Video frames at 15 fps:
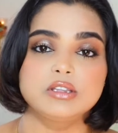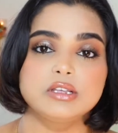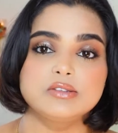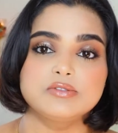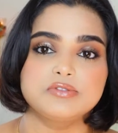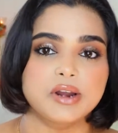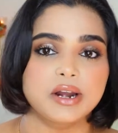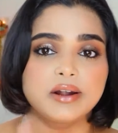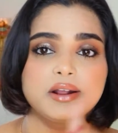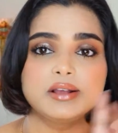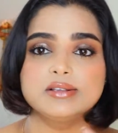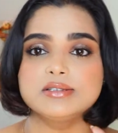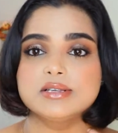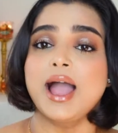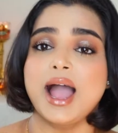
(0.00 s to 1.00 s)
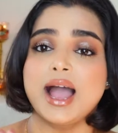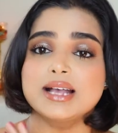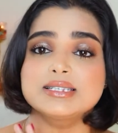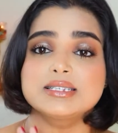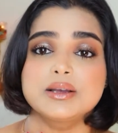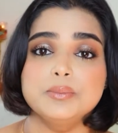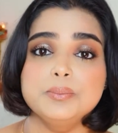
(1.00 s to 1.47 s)
this fragrance
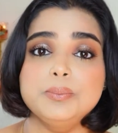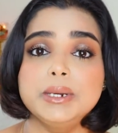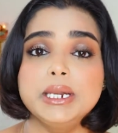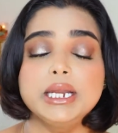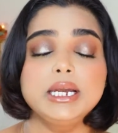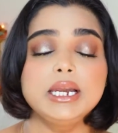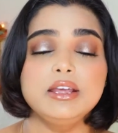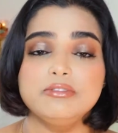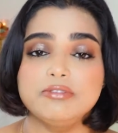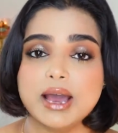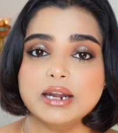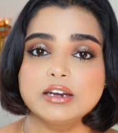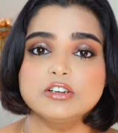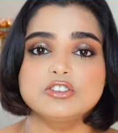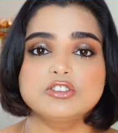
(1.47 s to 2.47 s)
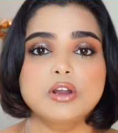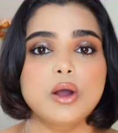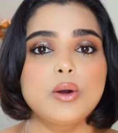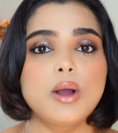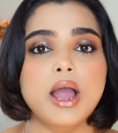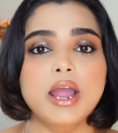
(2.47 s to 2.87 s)
has completely vanished now.